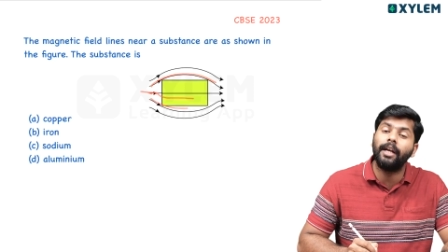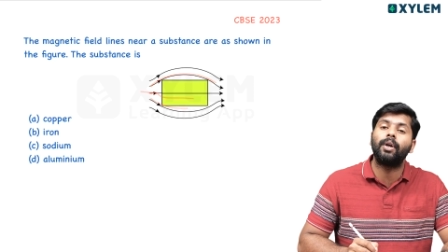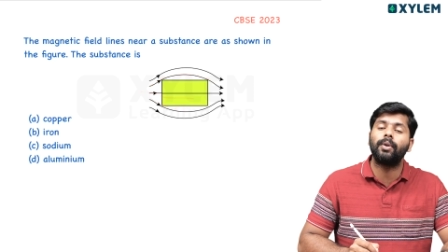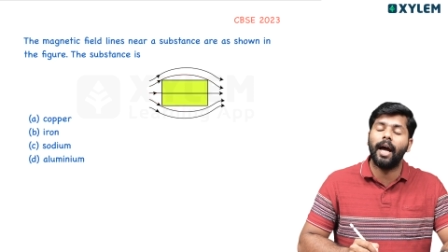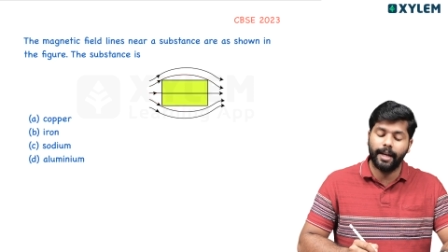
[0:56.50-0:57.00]

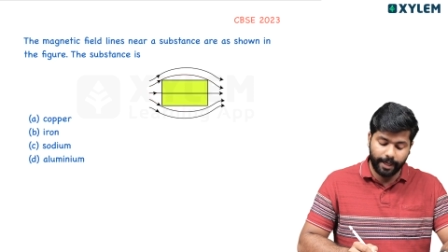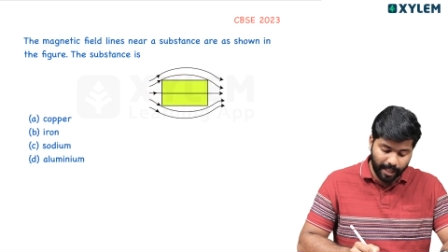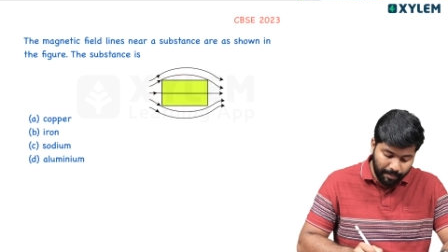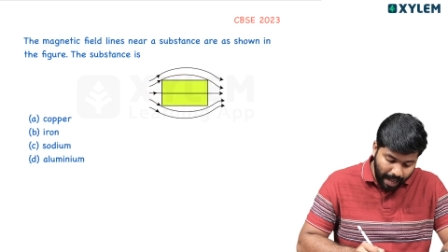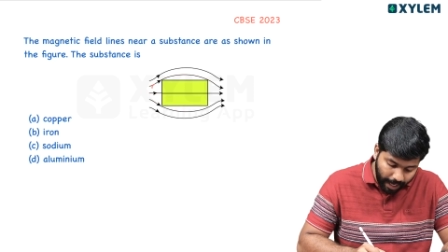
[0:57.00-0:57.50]
into that.
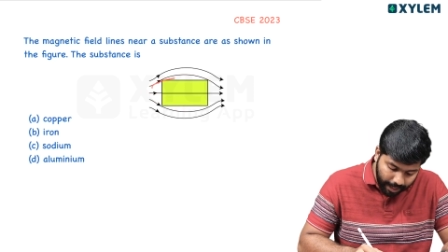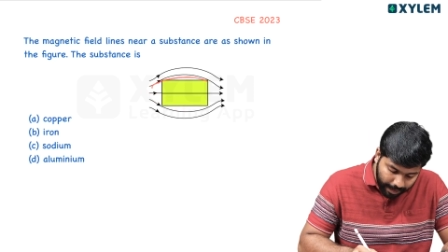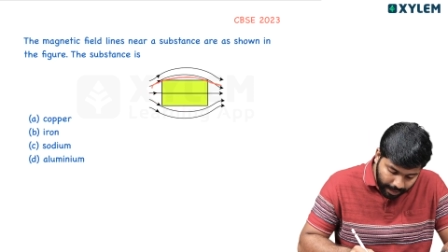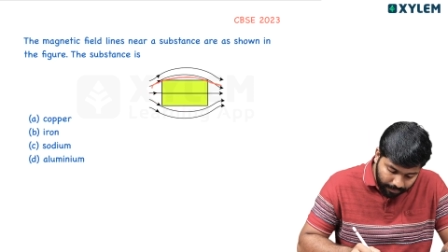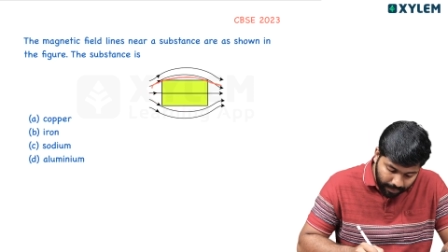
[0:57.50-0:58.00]

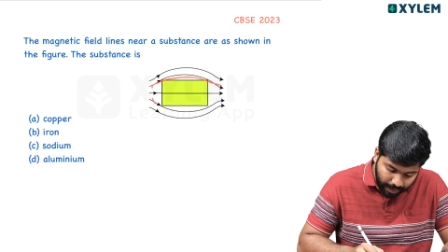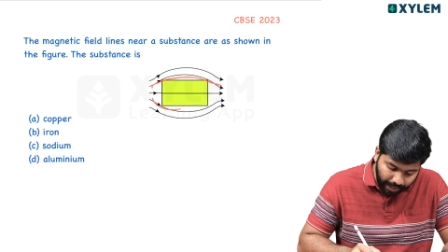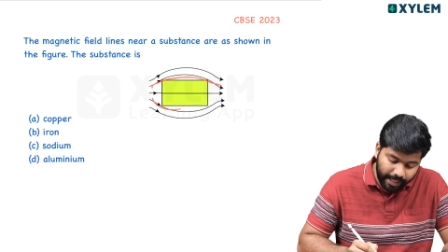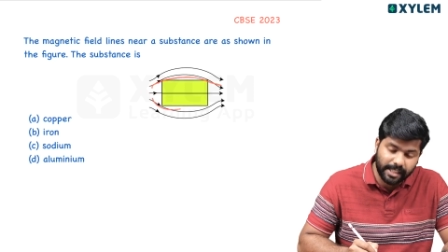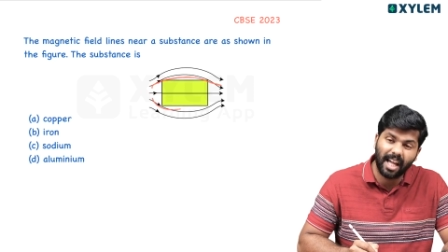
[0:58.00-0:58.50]
Magnetic field
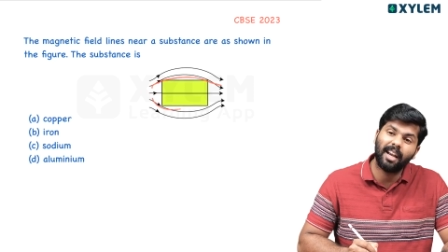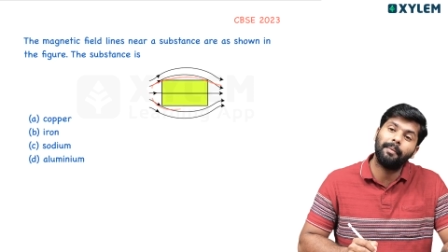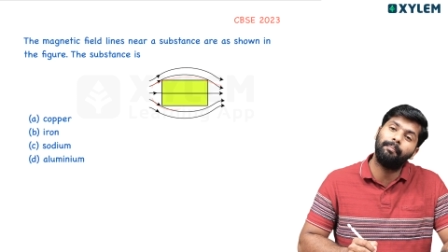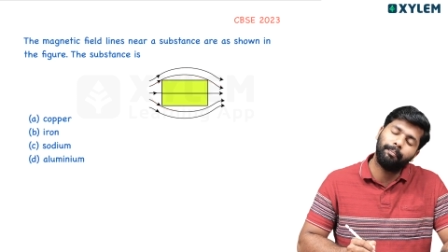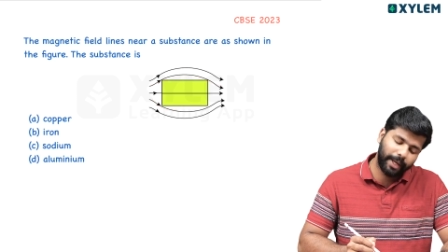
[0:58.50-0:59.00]
lines are
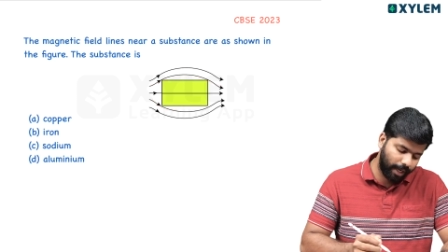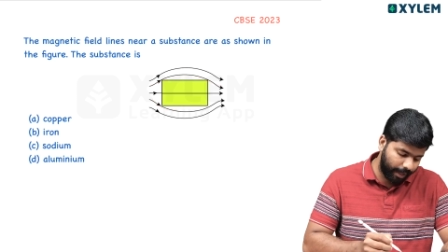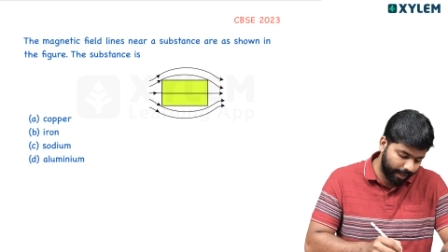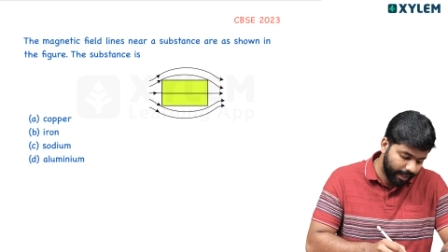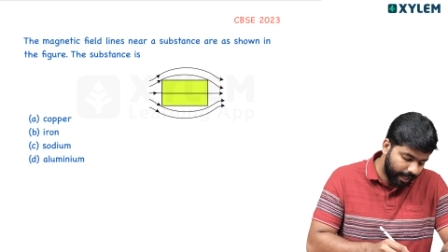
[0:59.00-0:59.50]
repelled.